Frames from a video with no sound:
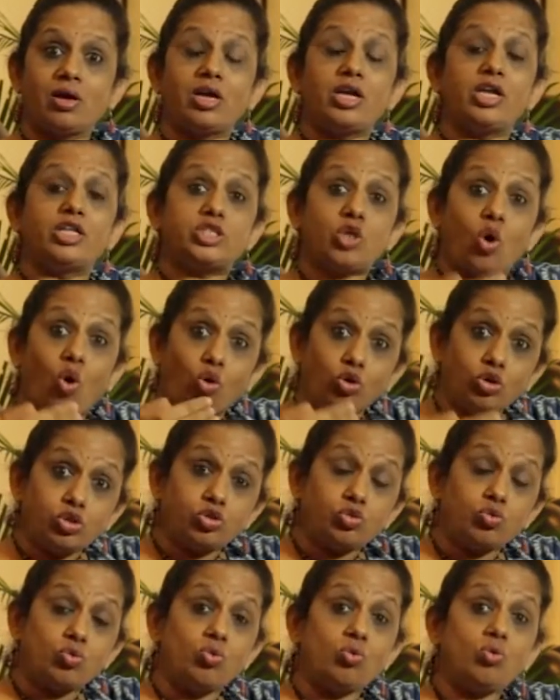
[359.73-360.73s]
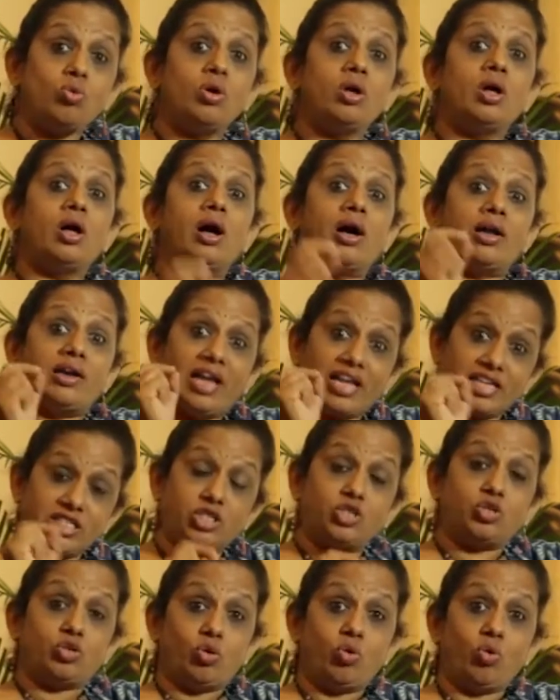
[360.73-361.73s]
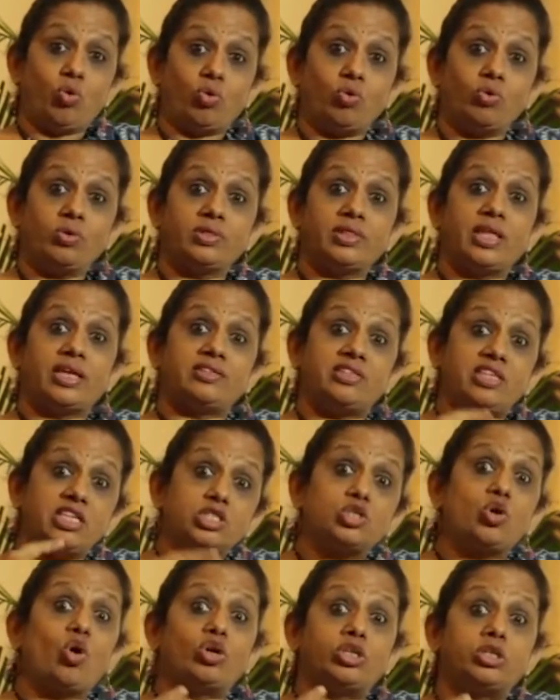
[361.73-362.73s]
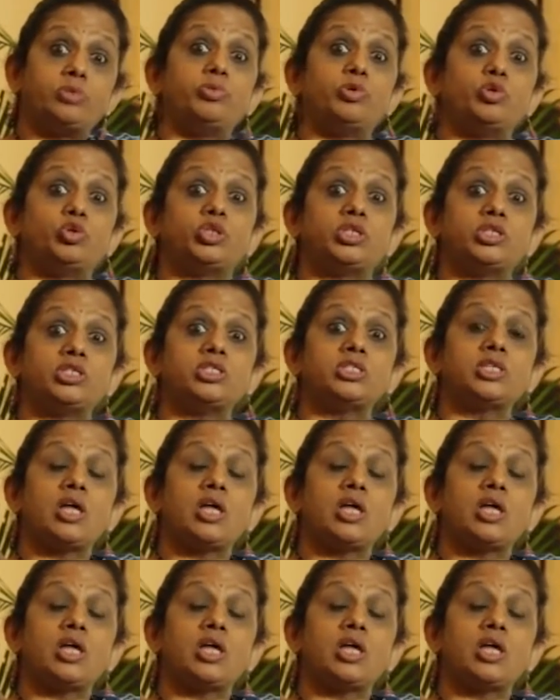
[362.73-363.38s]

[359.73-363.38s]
It's also nice to know that these contributions